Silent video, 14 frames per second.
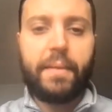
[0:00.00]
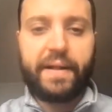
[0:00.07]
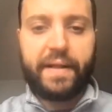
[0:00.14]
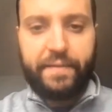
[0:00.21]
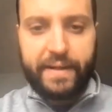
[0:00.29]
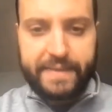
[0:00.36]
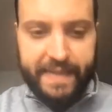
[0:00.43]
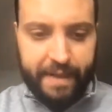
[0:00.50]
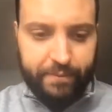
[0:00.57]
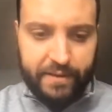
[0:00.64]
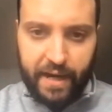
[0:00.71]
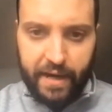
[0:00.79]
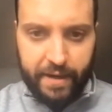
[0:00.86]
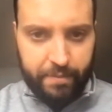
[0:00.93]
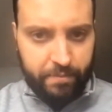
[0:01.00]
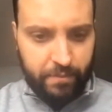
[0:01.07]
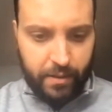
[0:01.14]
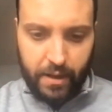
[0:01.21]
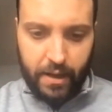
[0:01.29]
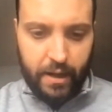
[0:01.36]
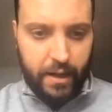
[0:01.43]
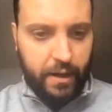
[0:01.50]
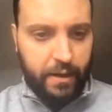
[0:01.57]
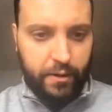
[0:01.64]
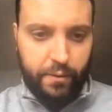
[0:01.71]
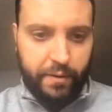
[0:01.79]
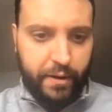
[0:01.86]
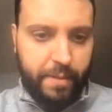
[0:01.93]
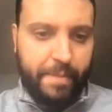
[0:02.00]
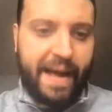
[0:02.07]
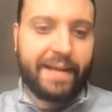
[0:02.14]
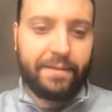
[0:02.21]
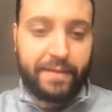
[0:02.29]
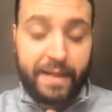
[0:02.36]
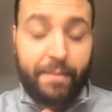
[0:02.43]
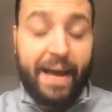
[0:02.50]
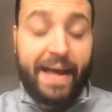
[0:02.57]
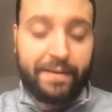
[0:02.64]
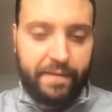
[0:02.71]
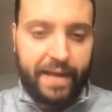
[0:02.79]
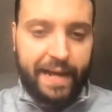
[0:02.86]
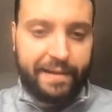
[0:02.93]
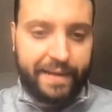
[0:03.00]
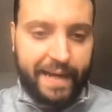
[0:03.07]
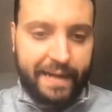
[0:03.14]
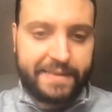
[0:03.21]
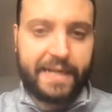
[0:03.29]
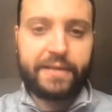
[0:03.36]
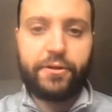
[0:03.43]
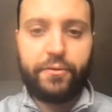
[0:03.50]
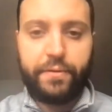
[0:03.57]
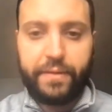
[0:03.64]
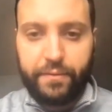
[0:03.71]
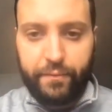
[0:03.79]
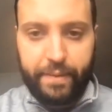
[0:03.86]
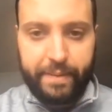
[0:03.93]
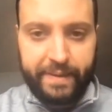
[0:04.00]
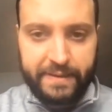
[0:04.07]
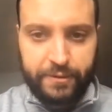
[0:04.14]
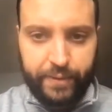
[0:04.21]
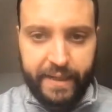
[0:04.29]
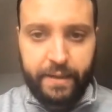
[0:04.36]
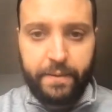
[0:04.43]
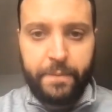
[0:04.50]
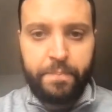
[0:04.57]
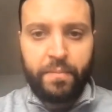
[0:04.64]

But at the same time, demand in the LTL sector remains weak.